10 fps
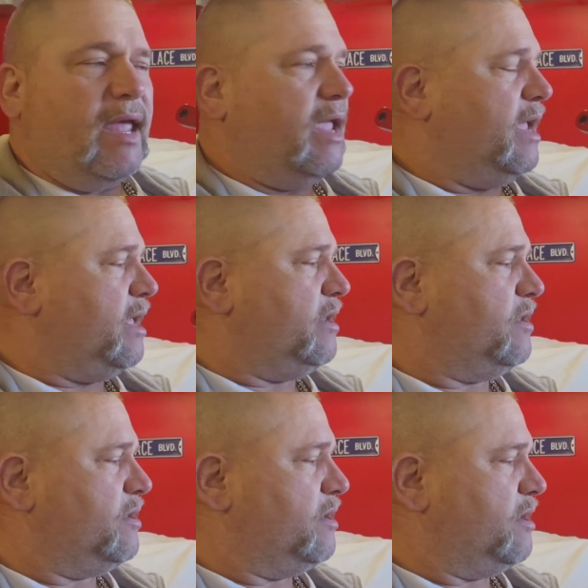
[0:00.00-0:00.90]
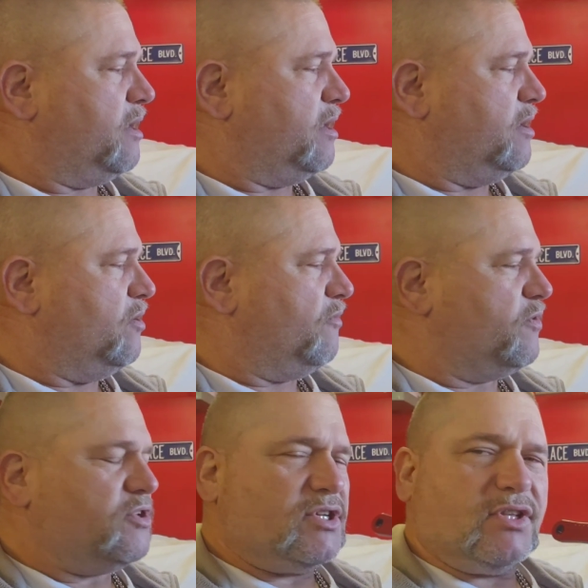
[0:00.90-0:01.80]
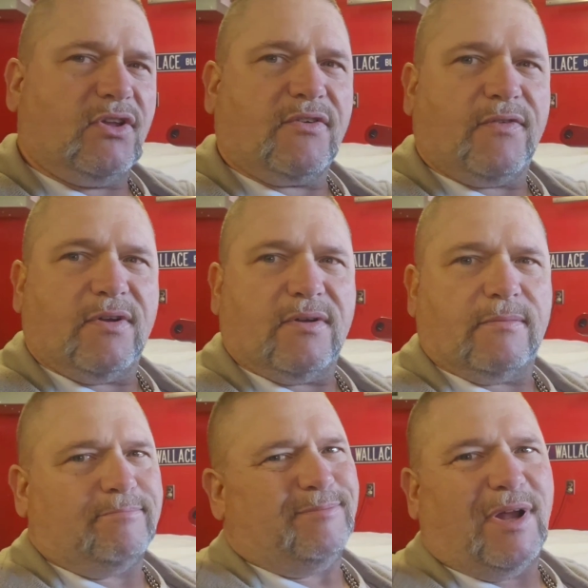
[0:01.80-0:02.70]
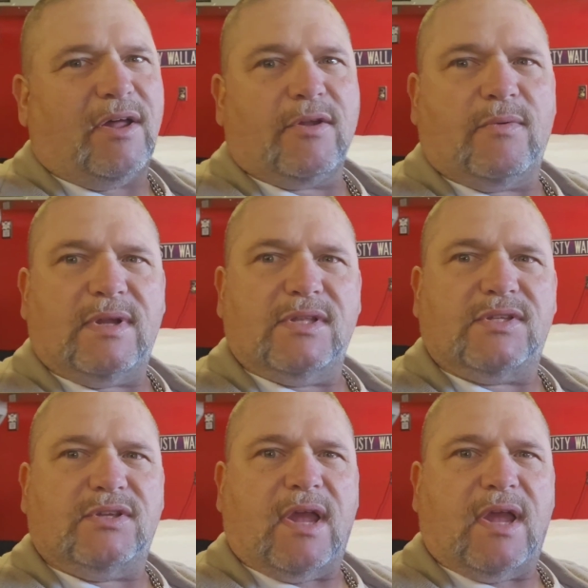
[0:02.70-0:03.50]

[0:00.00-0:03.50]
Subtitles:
And, you know, if you just look for other ones,